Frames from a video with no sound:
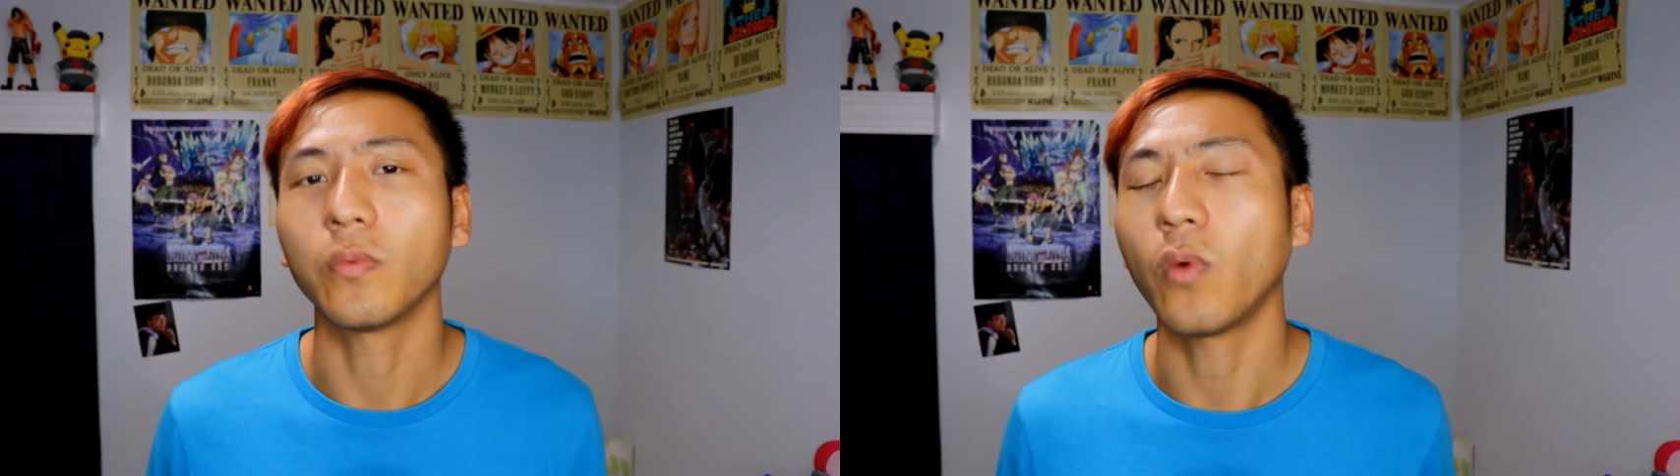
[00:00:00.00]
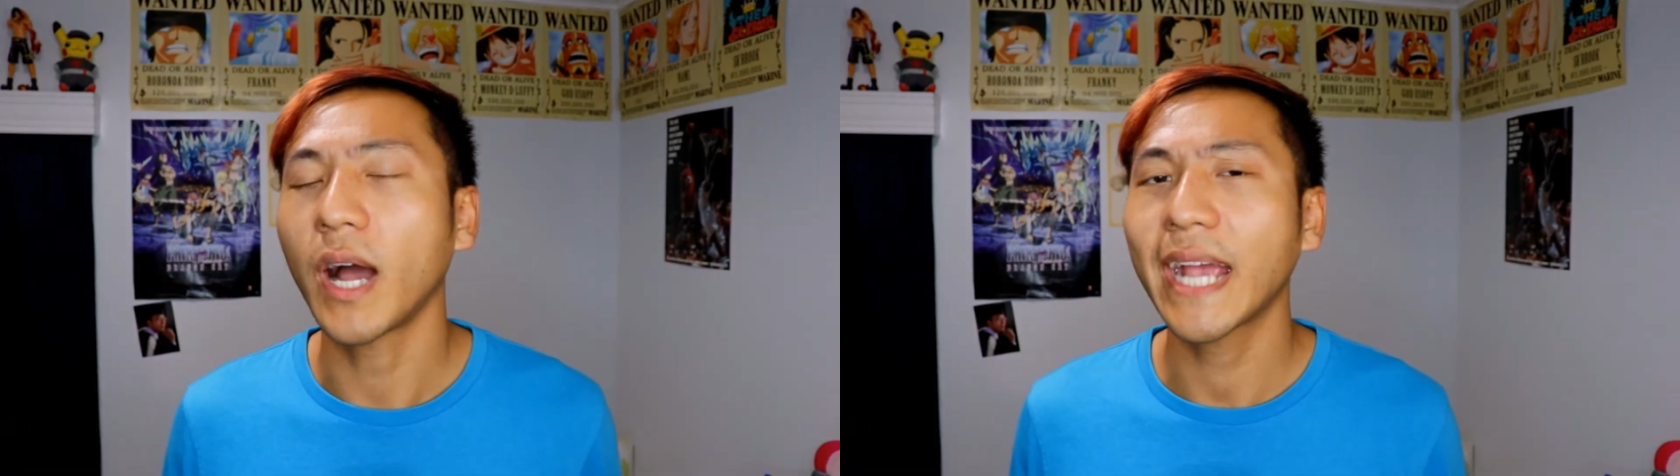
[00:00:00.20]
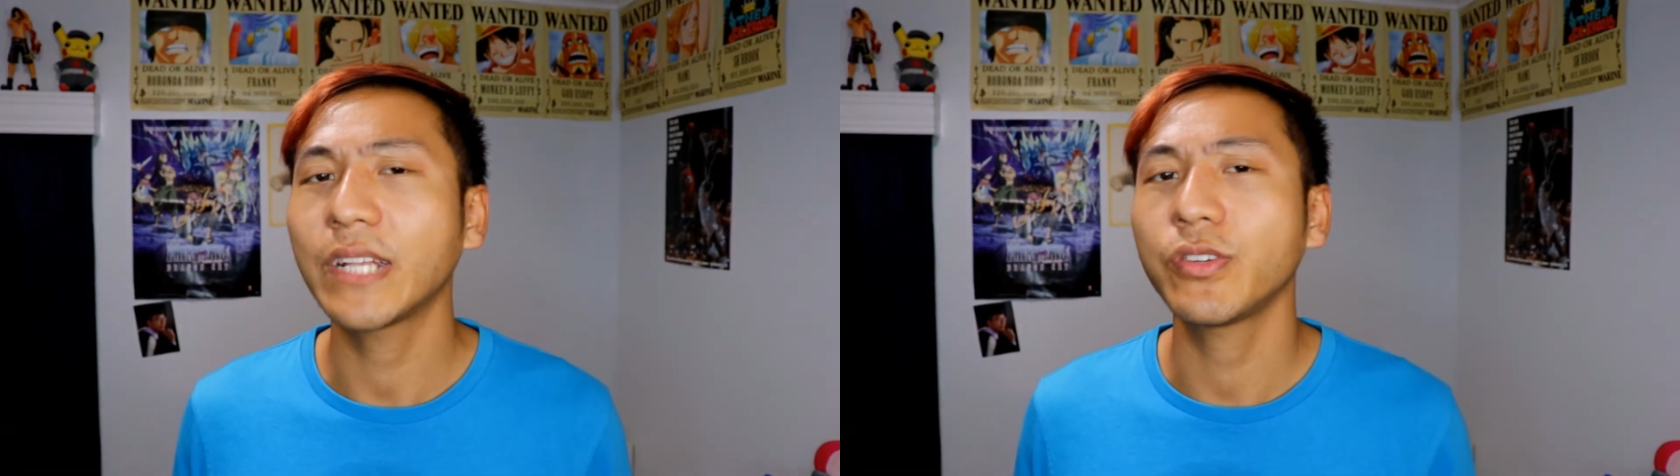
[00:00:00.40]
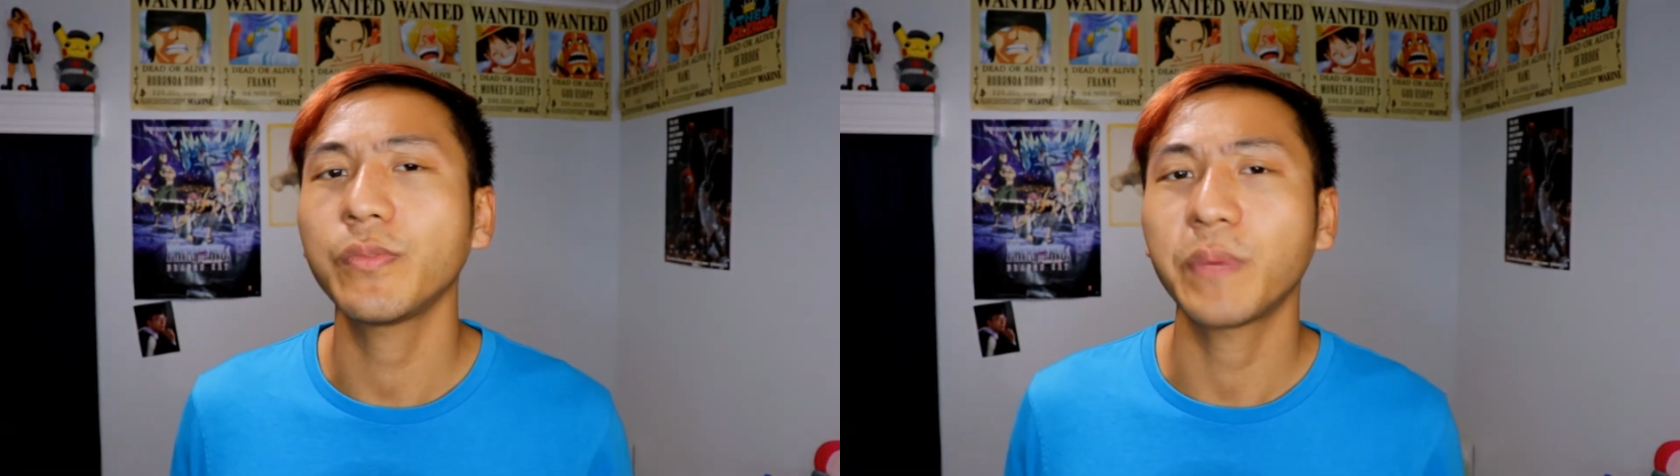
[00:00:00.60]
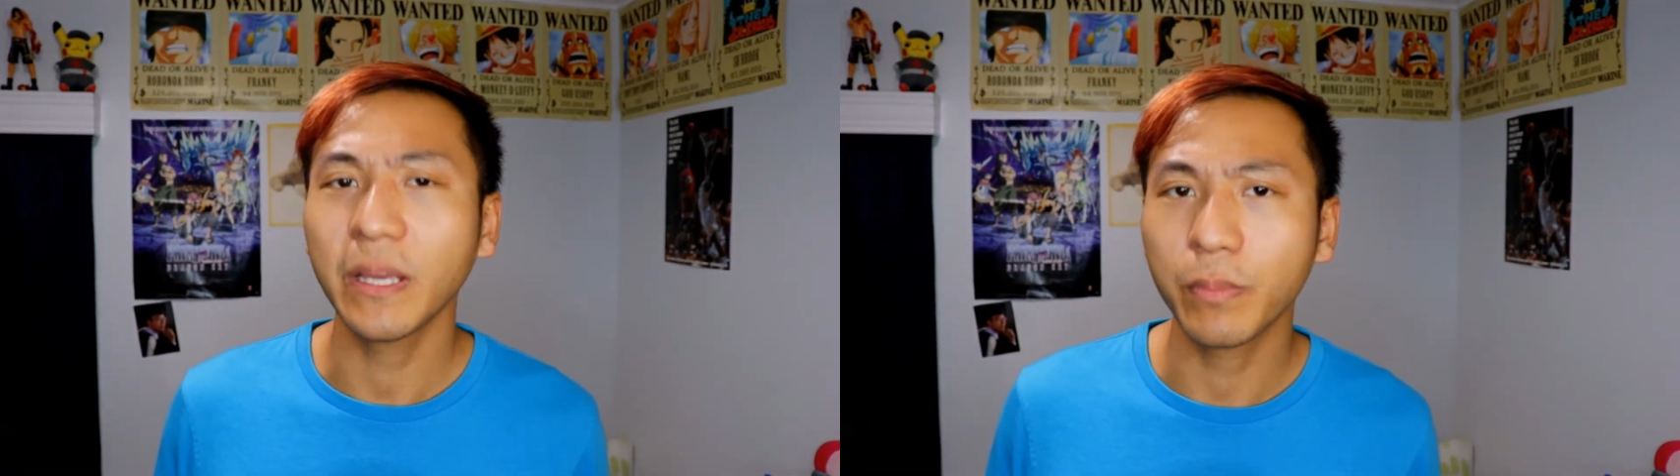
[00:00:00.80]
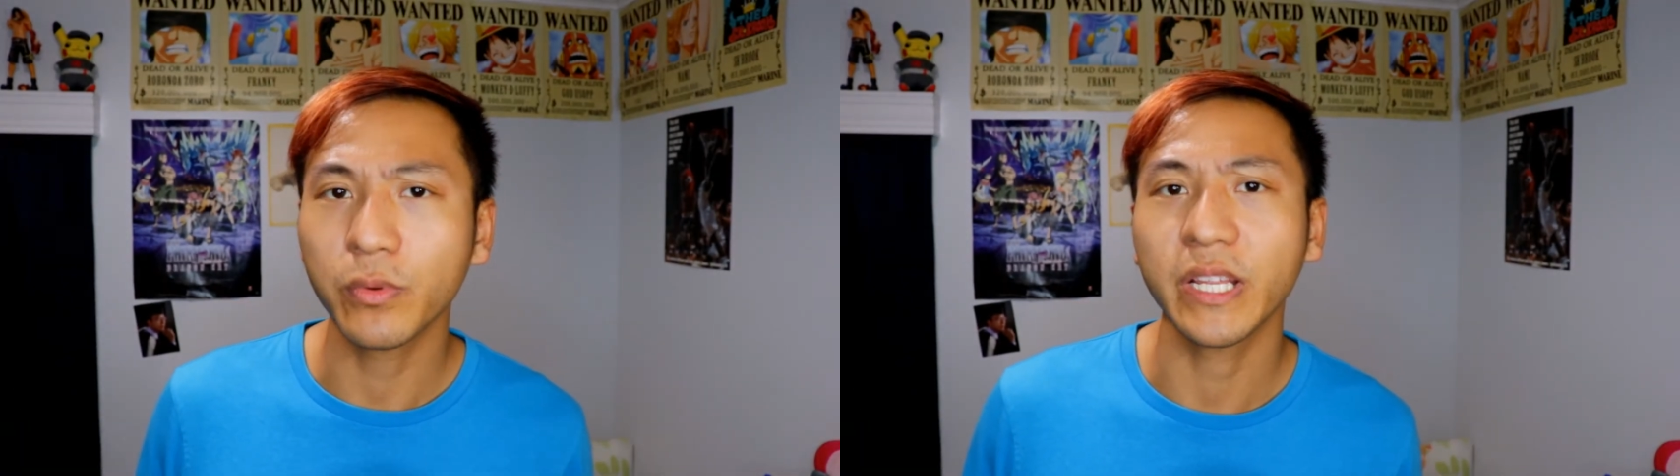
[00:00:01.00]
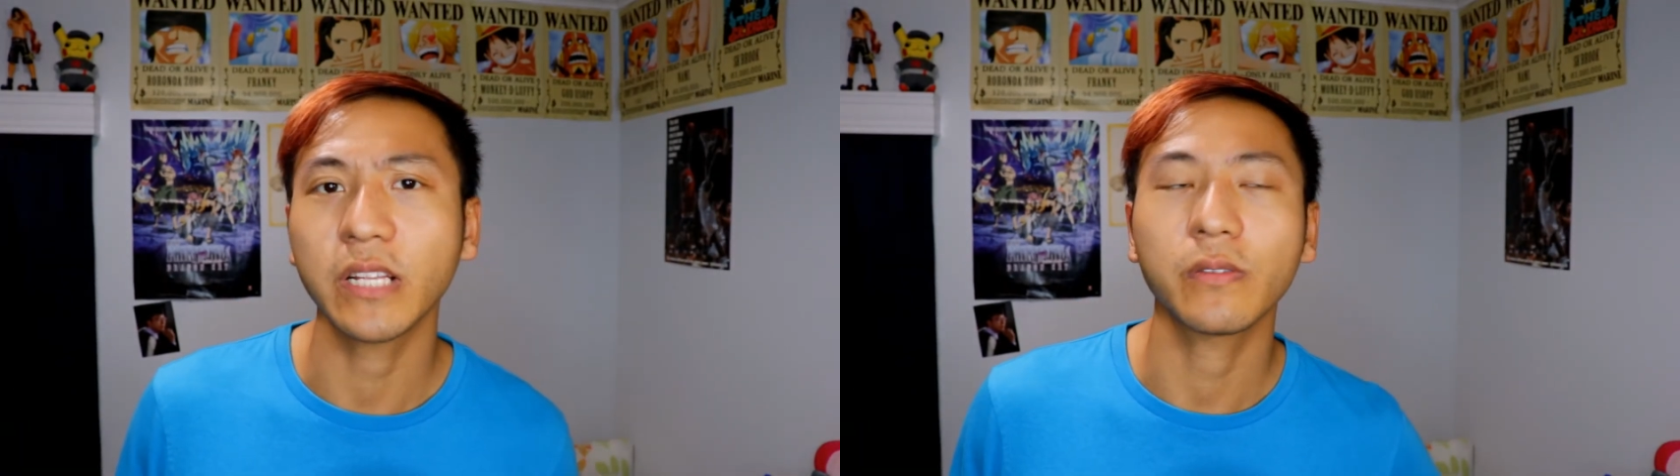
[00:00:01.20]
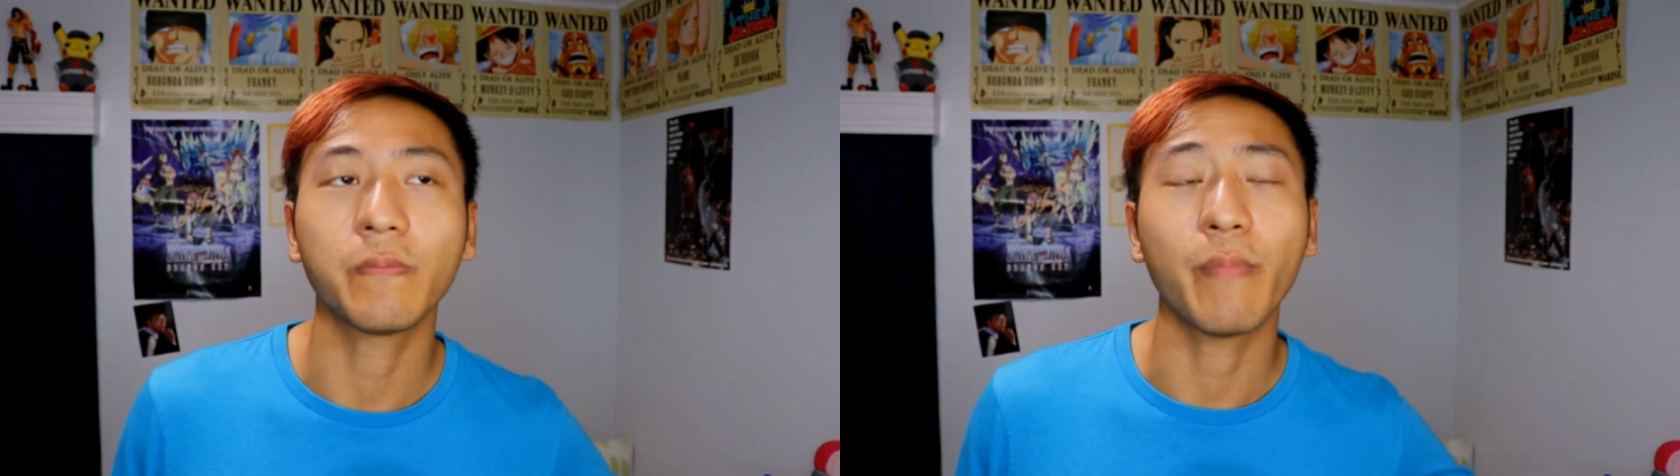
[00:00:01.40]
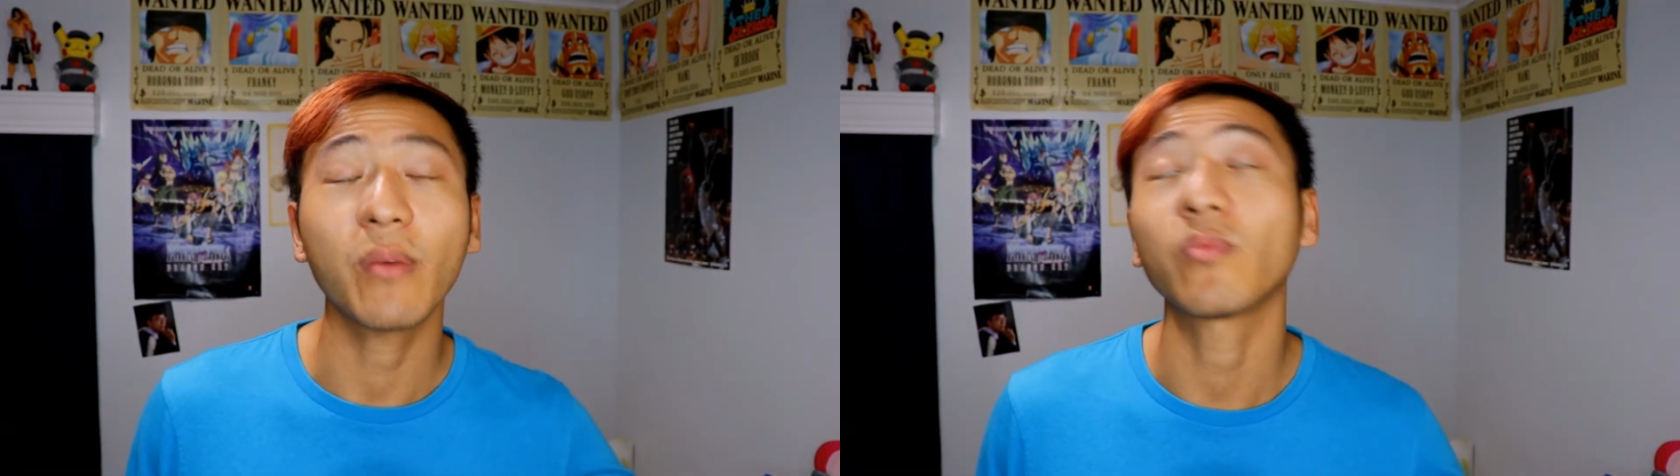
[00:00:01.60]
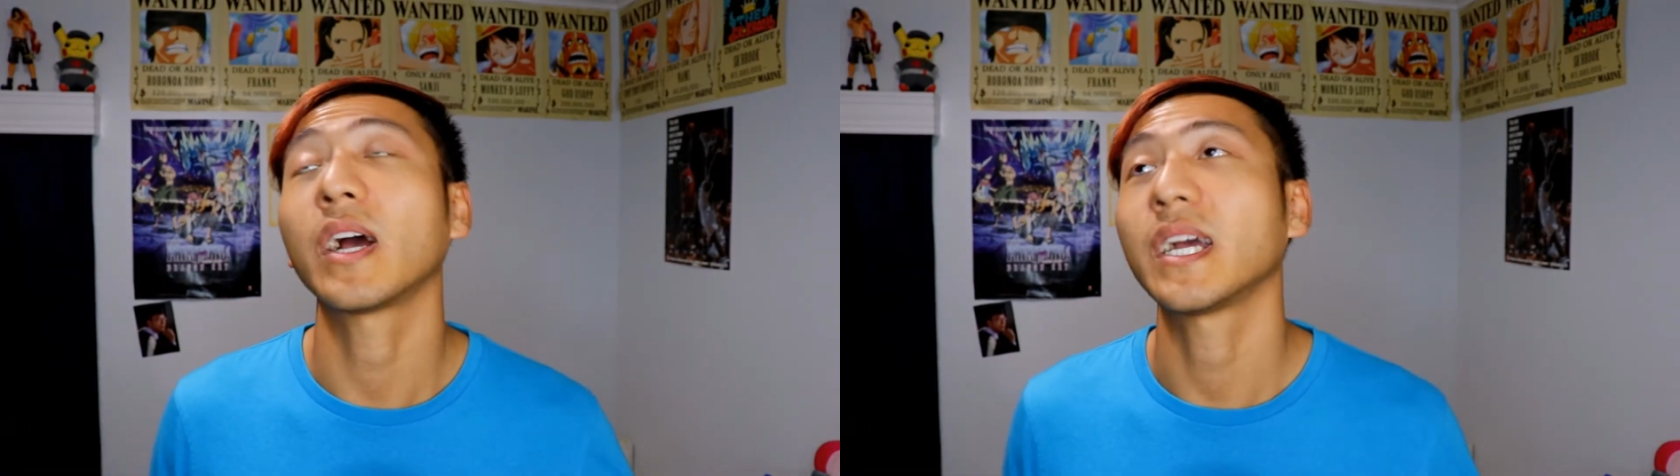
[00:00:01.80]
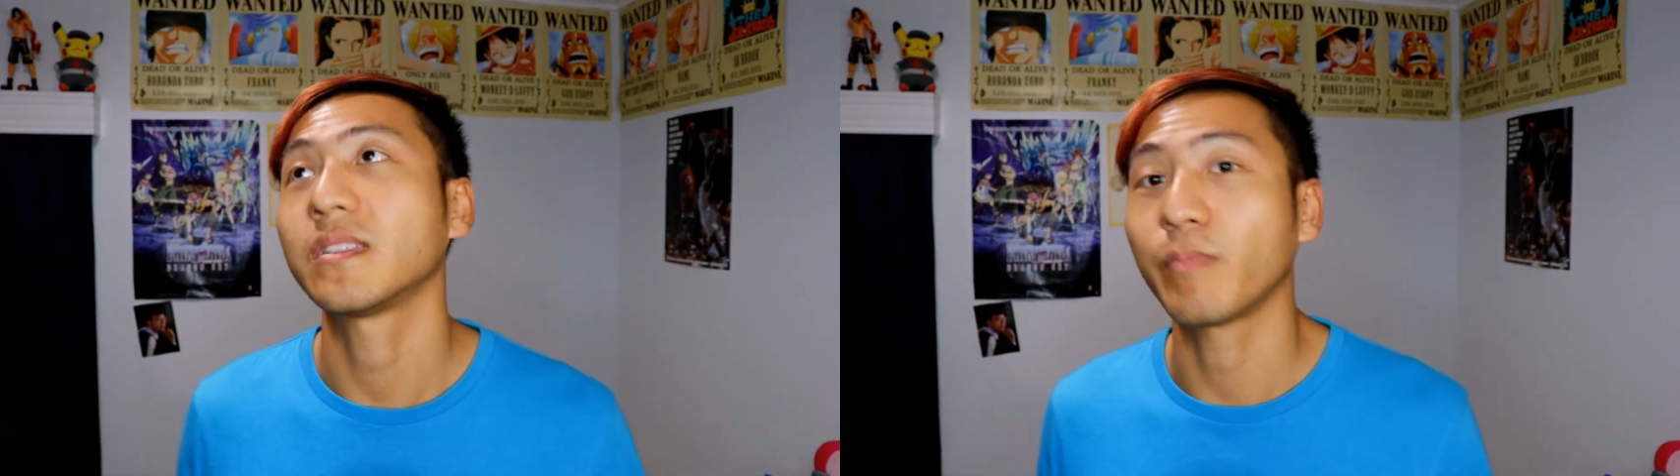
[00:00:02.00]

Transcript: why do people need to memorize